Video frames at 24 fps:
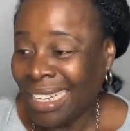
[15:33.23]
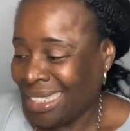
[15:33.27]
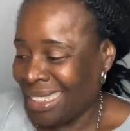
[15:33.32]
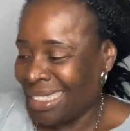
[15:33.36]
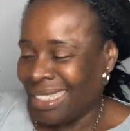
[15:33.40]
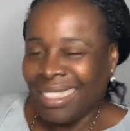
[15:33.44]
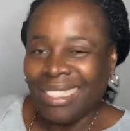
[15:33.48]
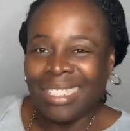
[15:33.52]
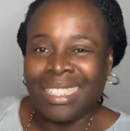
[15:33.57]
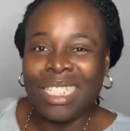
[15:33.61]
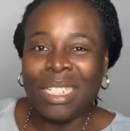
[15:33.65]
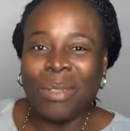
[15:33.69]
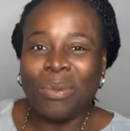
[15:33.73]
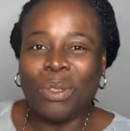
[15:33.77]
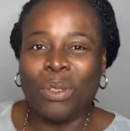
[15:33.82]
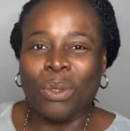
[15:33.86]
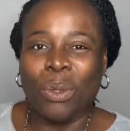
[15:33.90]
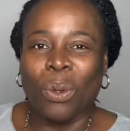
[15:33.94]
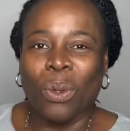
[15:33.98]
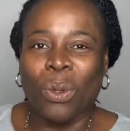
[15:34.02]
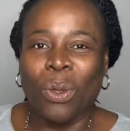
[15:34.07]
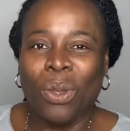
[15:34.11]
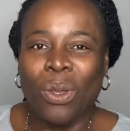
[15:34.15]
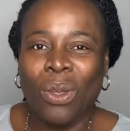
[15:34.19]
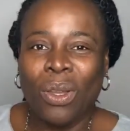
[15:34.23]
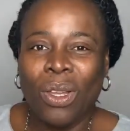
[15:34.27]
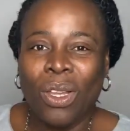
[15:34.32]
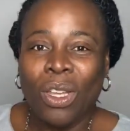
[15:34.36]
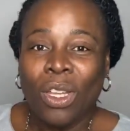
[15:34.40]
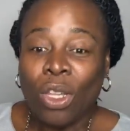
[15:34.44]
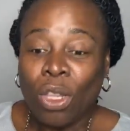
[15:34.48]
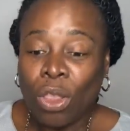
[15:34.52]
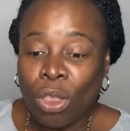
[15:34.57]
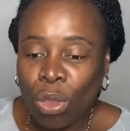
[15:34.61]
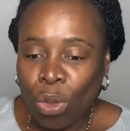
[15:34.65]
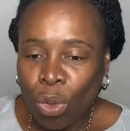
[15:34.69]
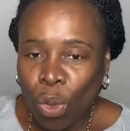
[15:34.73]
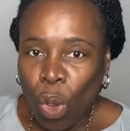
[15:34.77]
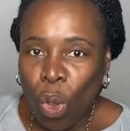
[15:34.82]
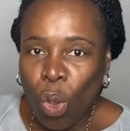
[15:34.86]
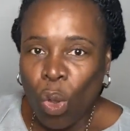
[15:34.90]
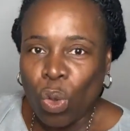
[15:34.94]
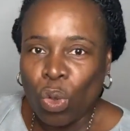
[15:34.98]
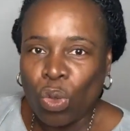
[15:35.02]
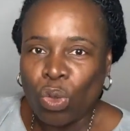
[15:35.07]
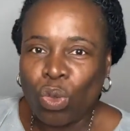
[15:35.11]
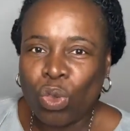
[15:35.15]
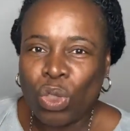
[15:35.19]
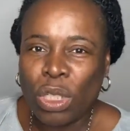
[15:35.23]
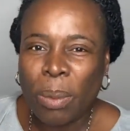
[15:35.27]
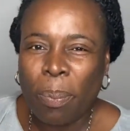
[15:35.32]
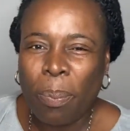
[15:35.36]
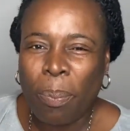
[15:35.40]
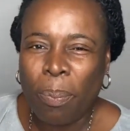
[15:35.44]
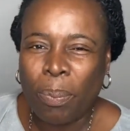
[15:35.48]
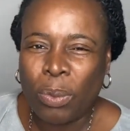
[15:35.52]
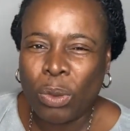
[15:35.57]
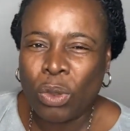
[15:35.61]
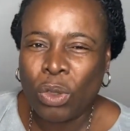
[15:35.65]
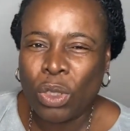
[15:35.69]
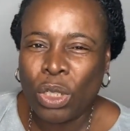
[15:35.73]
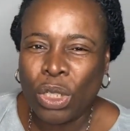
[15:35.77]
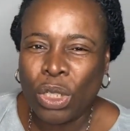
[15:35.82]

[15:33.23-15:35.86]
That is the scripture. Throw to the